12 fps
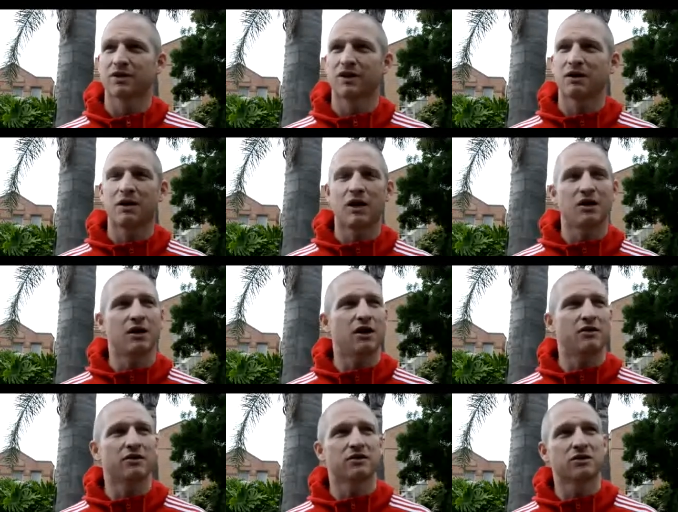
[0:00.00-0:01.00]
I, I,
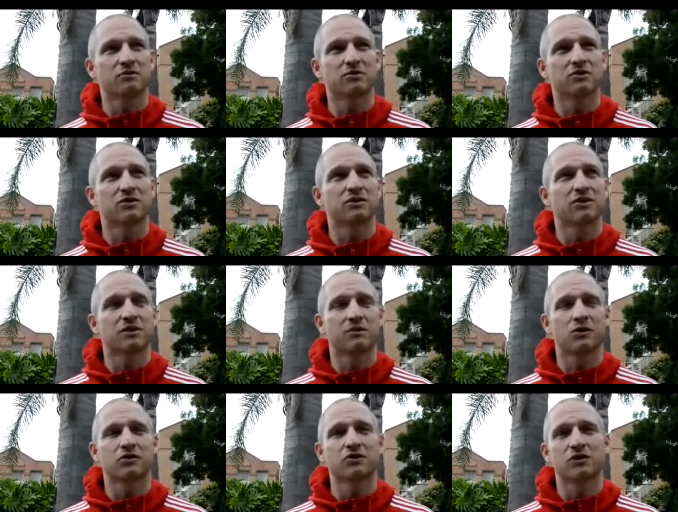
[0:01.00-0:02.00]
I think some
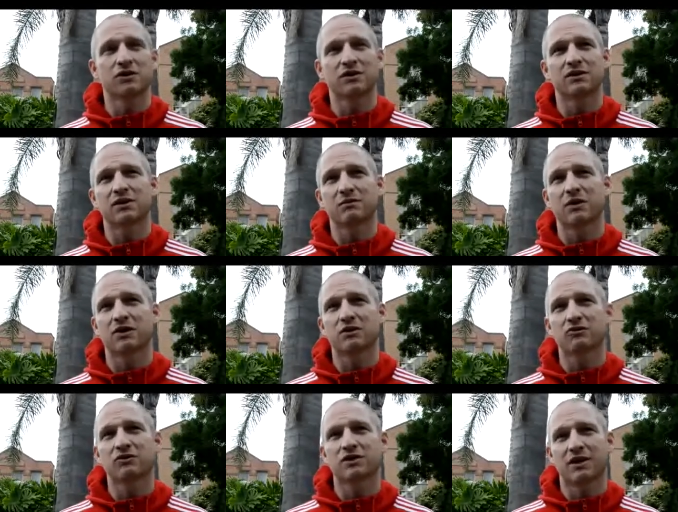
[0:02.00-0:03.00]
subconsciously, some
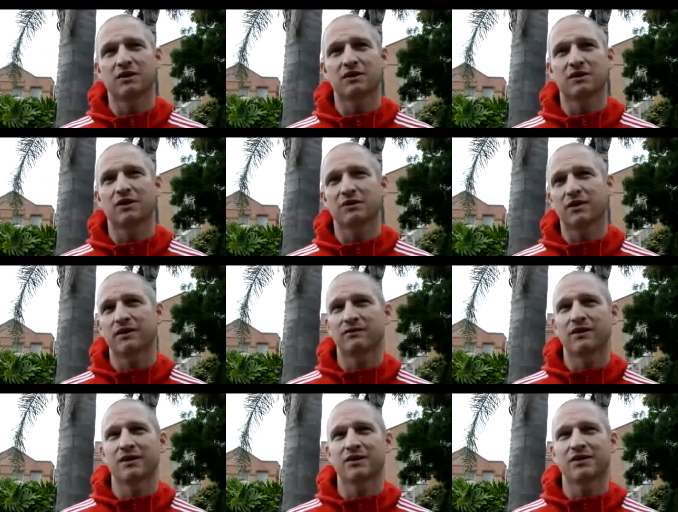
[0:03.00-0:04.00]
countries actually don't have
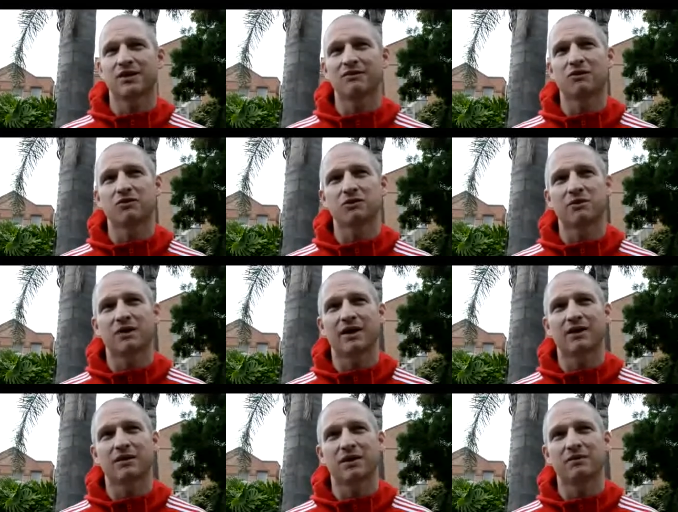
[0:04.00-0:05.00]
that as their ultimate
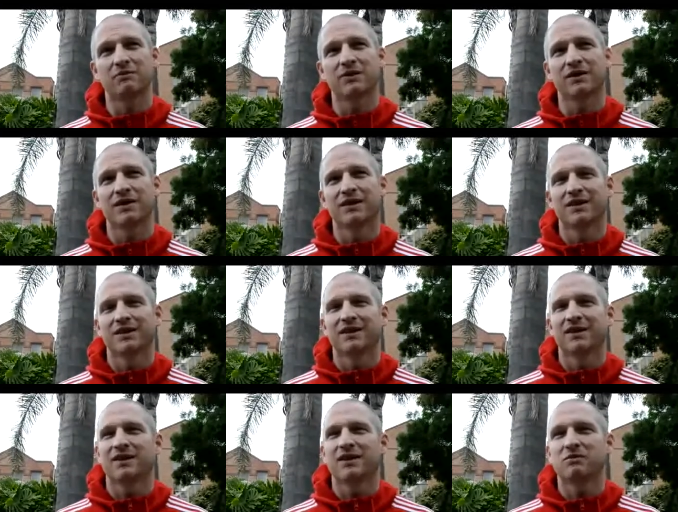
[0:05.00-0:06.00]
outcome. Okay.
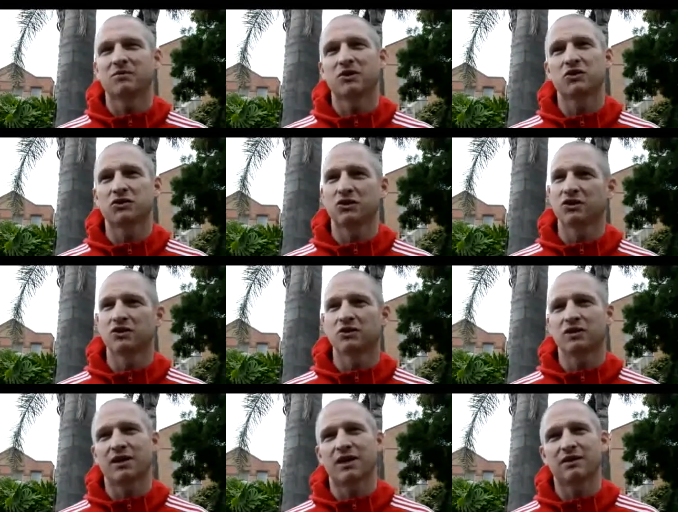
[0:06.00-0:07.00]
Um, because you can
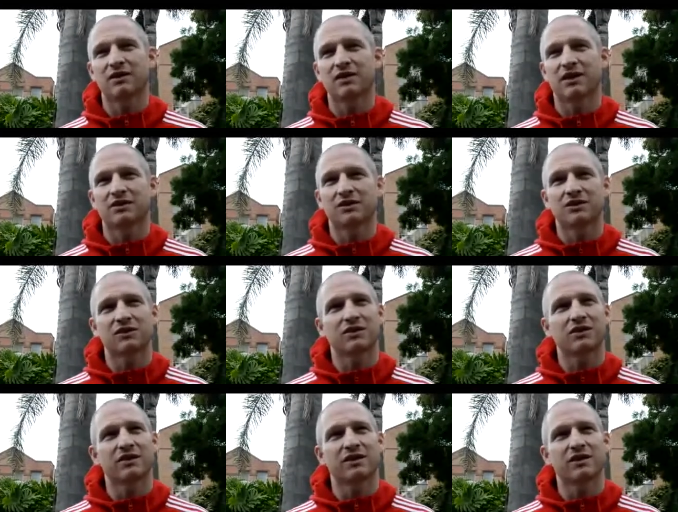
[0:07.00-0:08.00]
see how their tactics
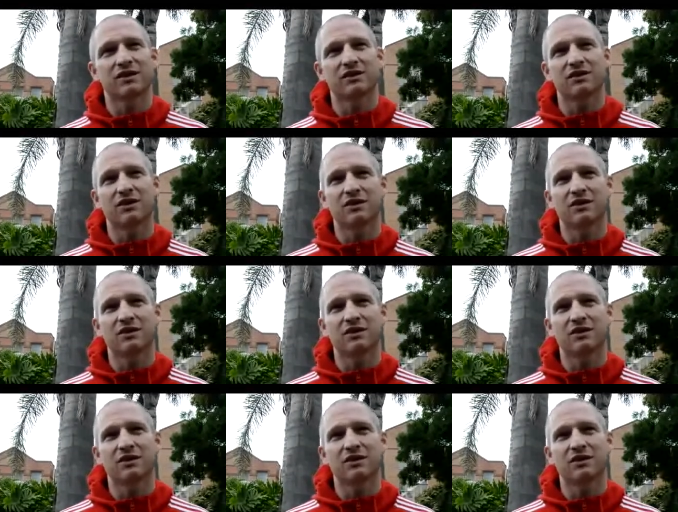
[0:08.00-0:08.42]
are, that it's sure.